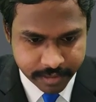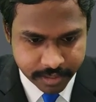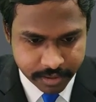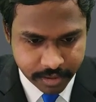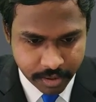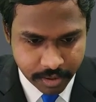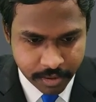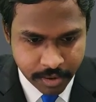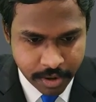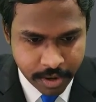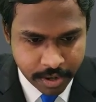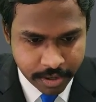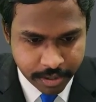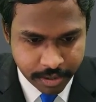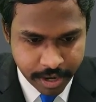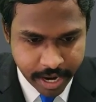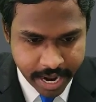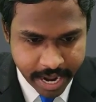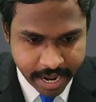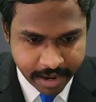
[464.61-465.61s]
So you
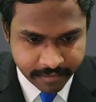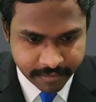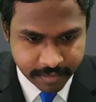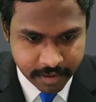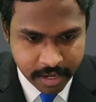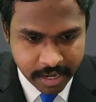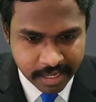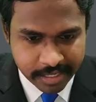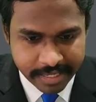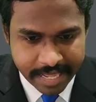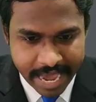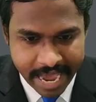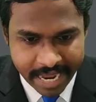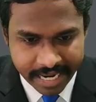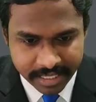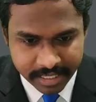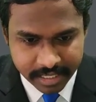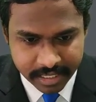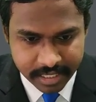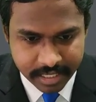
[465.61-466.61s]
don't have
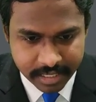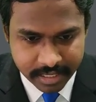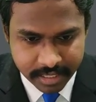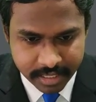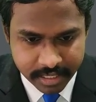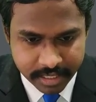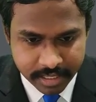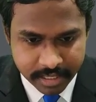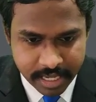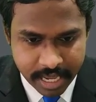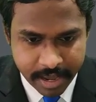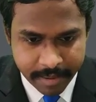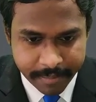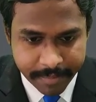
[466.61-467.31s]
that in this,